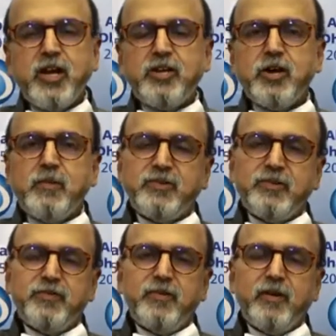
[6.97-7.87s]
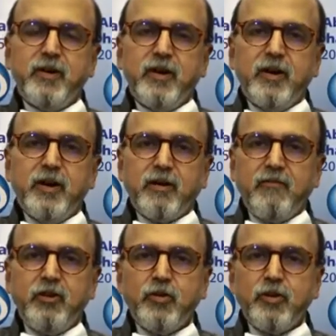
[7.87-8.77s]
in terms of
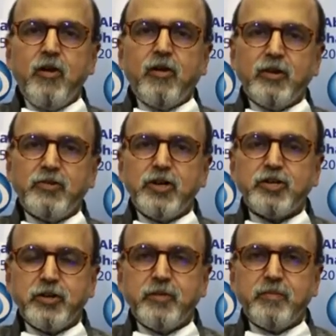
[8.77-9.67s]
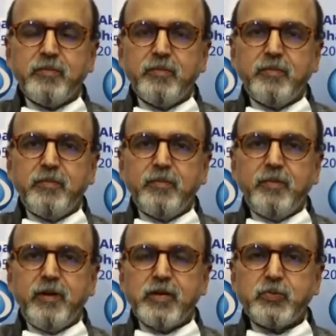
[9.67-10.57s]
revenue reorganization,
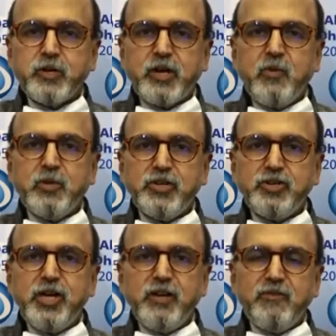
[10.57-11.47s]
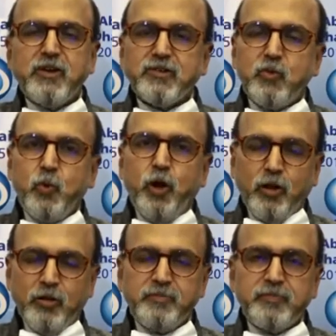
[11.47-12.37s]
especially with the changing face of the
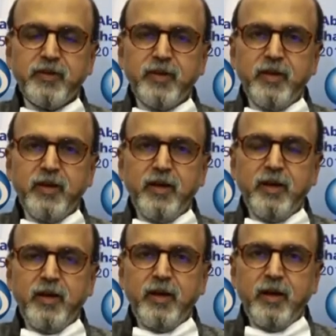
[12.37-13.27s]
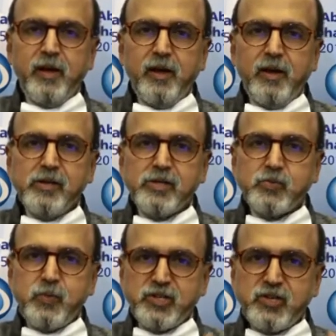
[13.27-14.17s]
world.
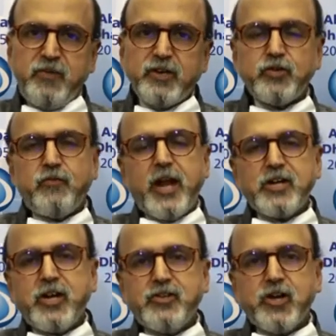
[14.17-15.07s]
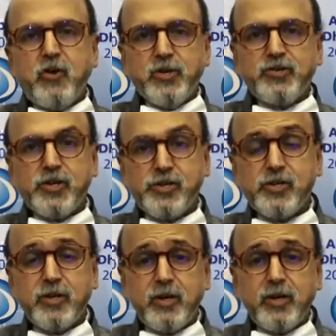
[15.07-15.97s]
Specifics to financial services.